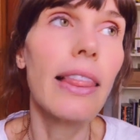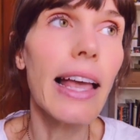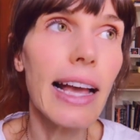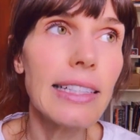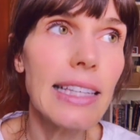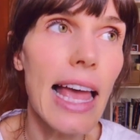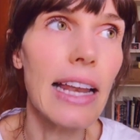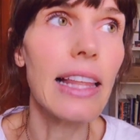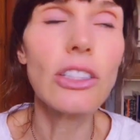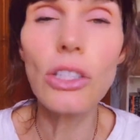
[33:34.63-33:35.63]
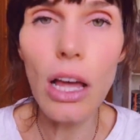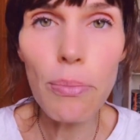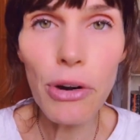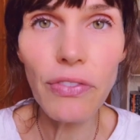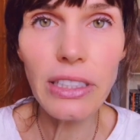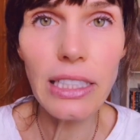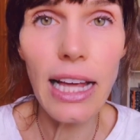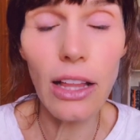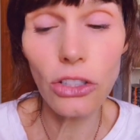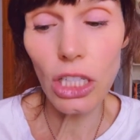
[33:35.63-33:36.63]
And like I said, that's not a perfect
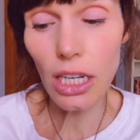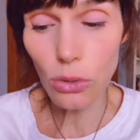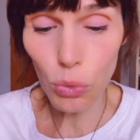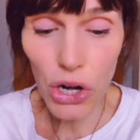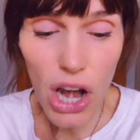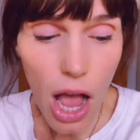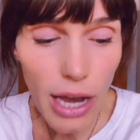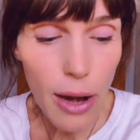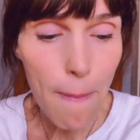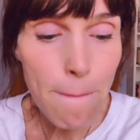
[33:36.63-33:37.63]
analogy because we're not